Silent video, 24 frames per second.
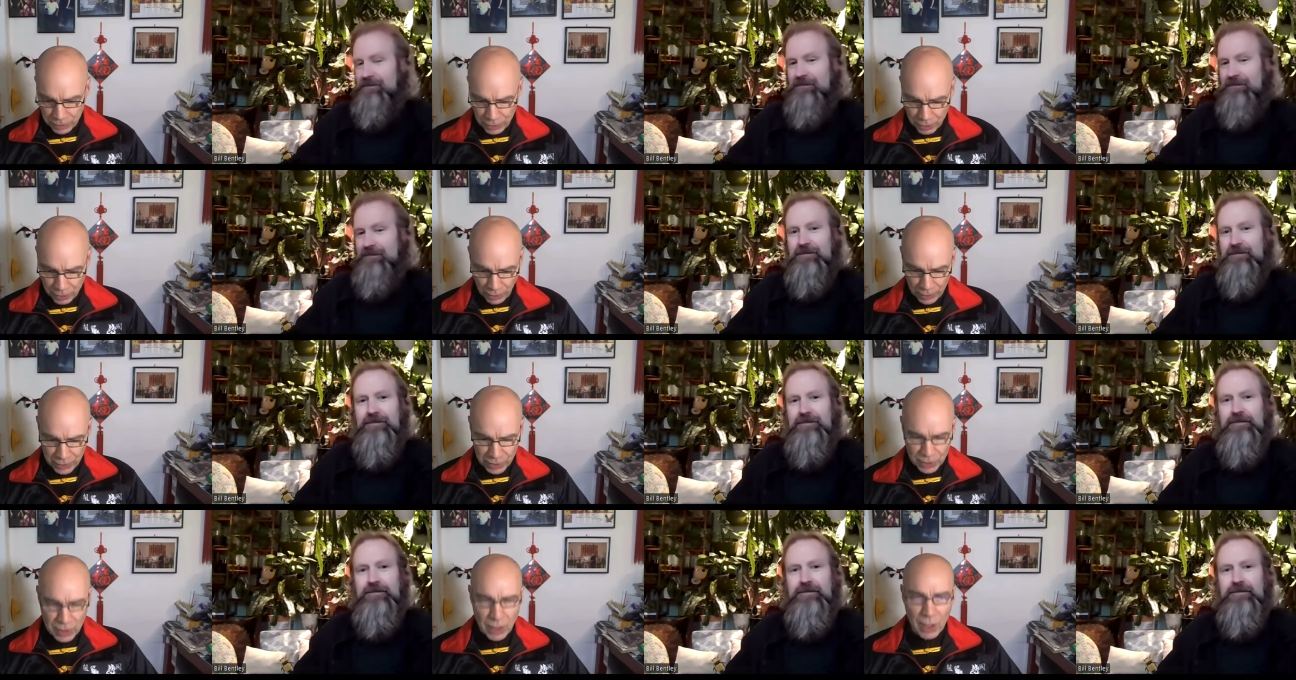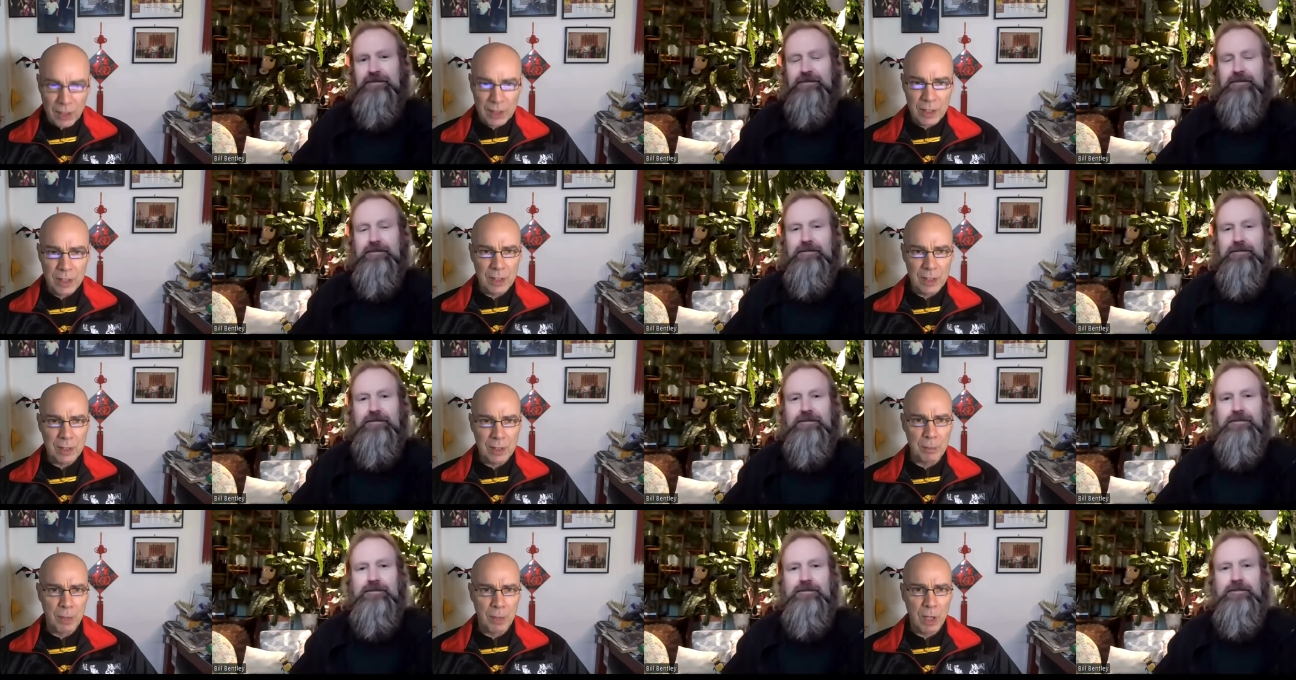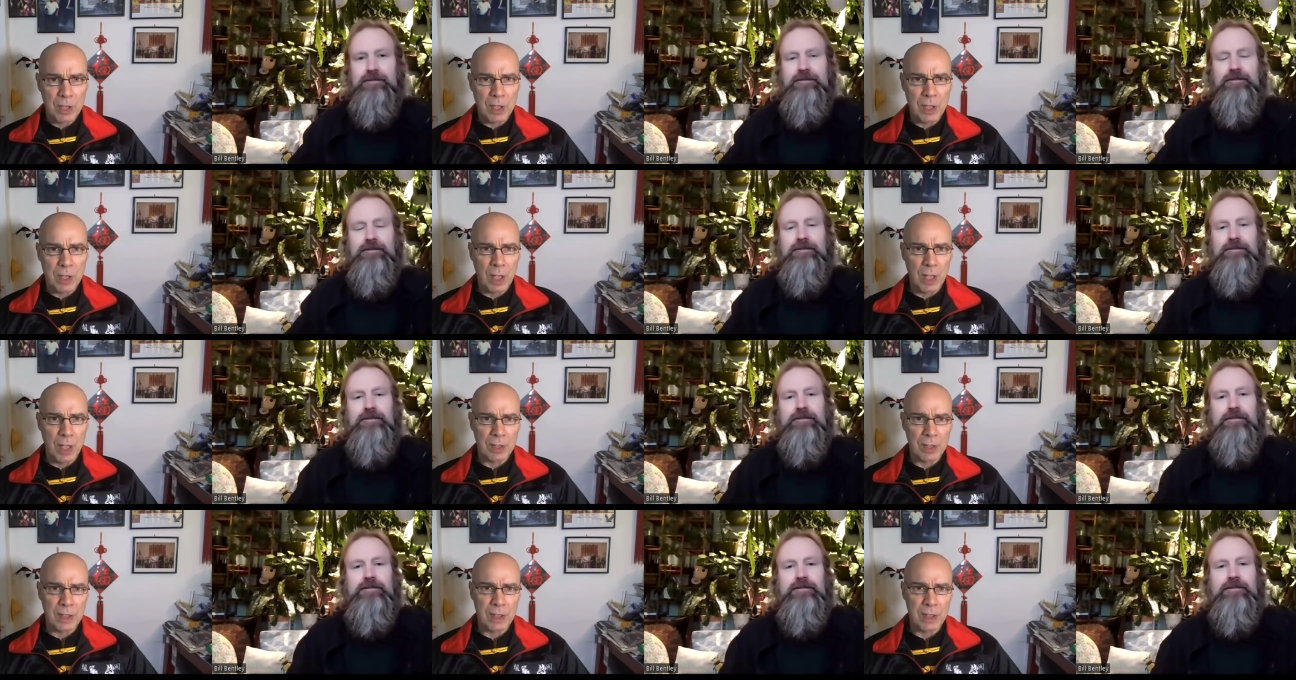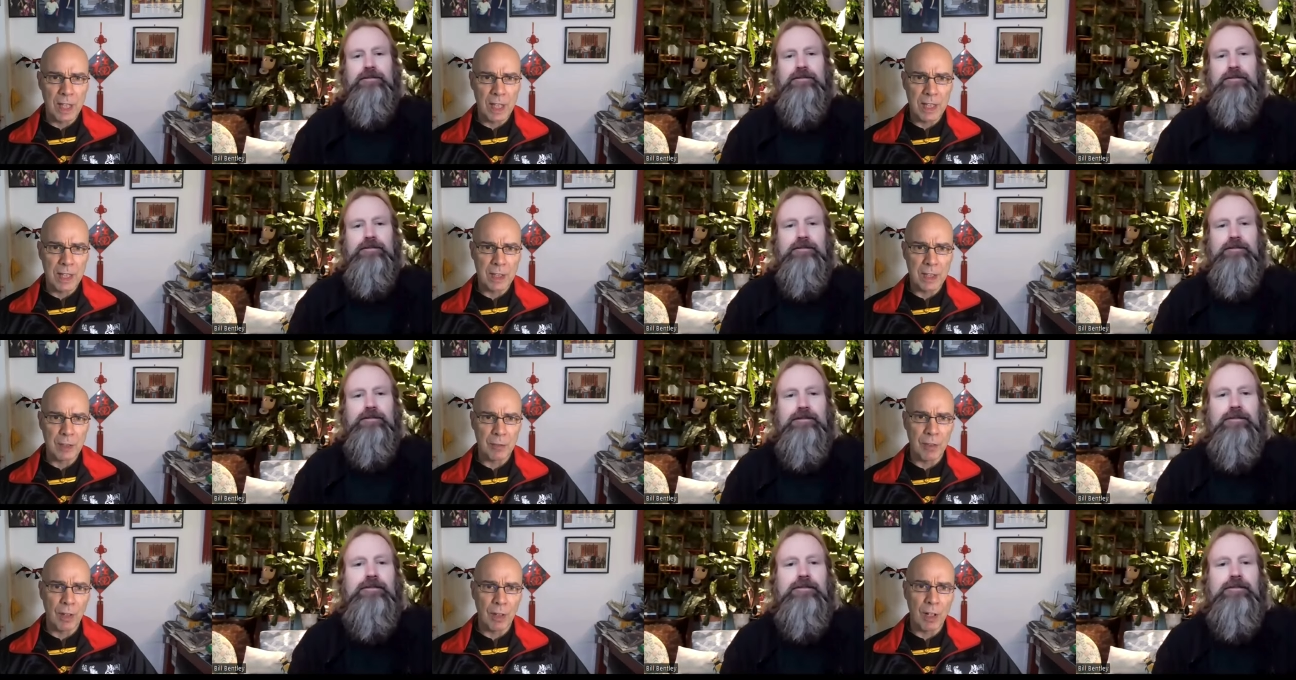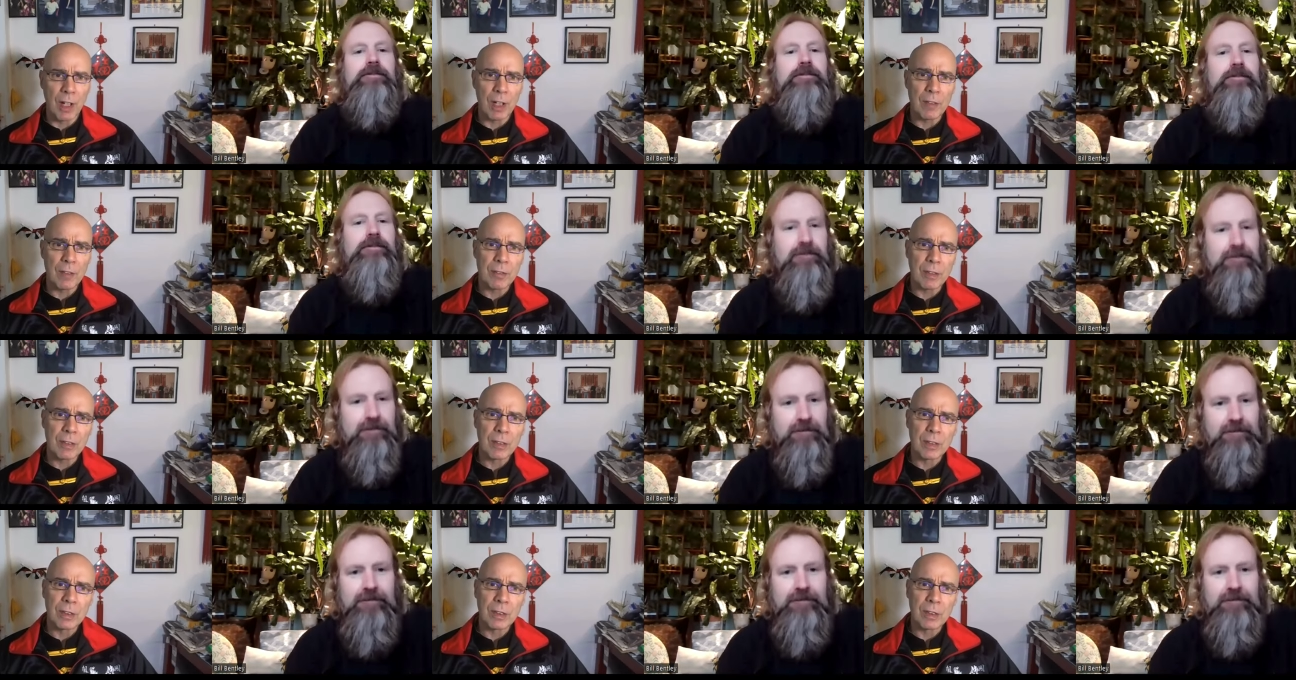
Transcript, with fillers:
Speaker 1: so I started martial arts in 85